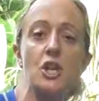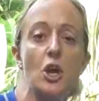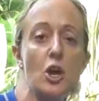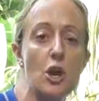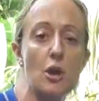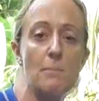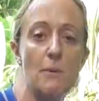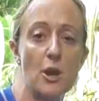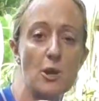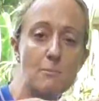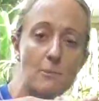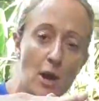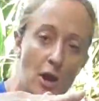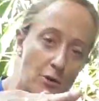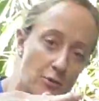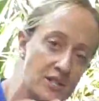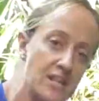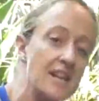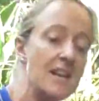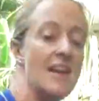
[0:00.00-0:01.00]
turbo
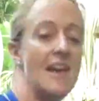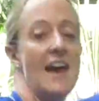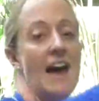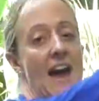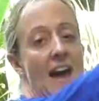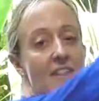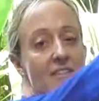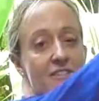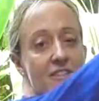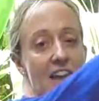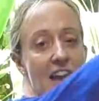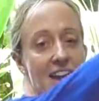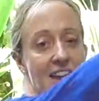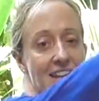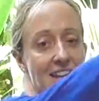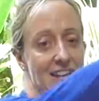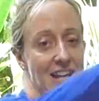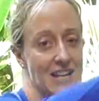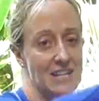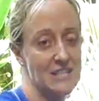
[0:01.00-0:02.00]
mode, and then
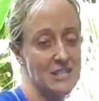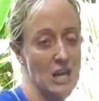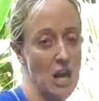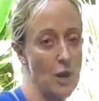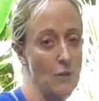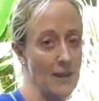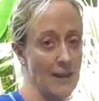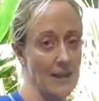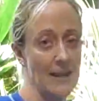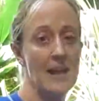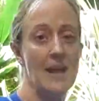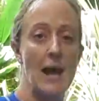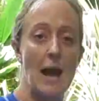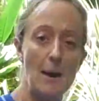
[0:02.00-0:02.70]
it gets going.